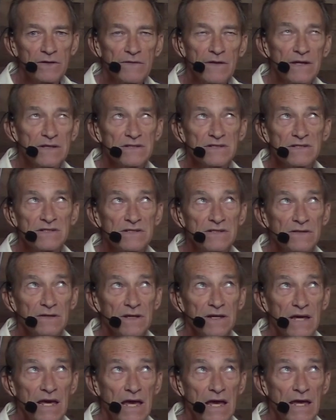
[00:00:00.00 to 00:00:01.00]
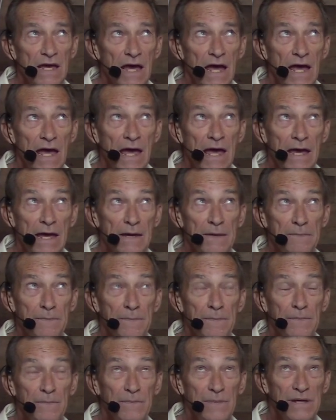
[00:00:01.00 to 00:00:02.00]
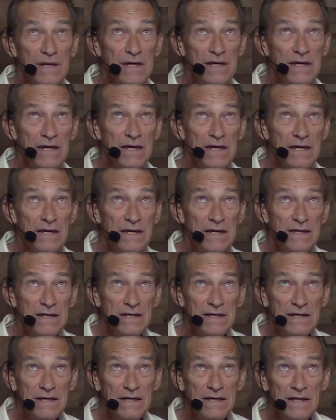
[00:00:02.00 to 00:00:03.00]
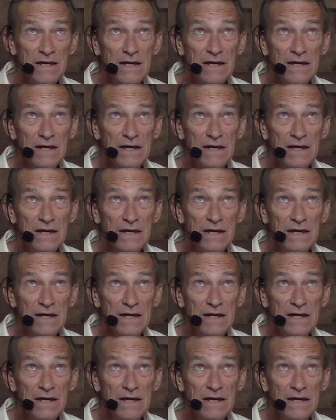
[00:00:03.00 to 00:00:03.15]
That's Kaptchuk.